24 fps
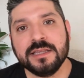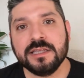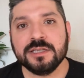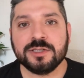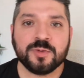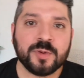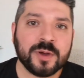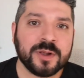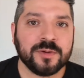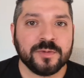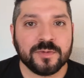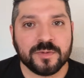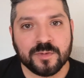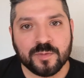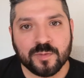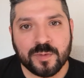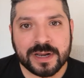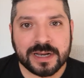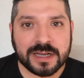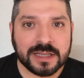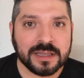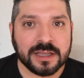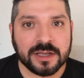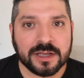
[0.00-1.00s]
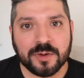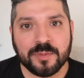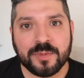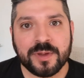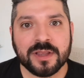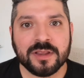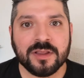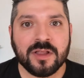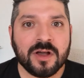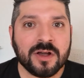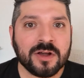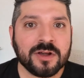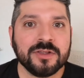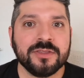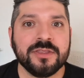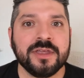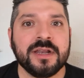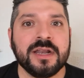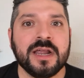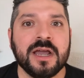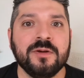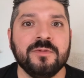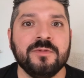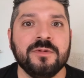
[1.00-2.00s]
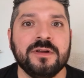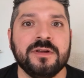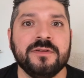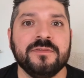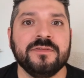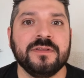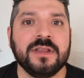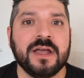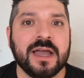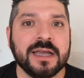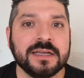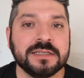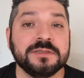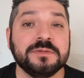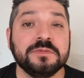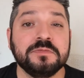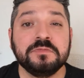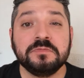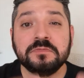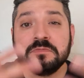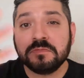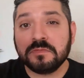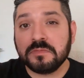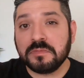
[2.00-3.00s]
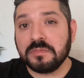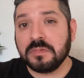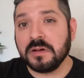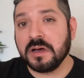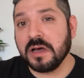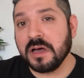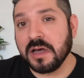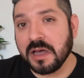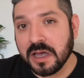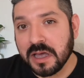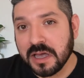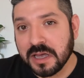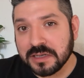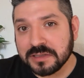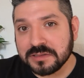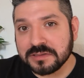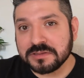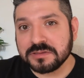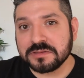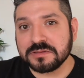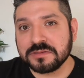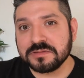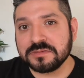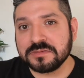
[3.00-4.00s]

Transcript: This one went a little bit longer than I would have liked, but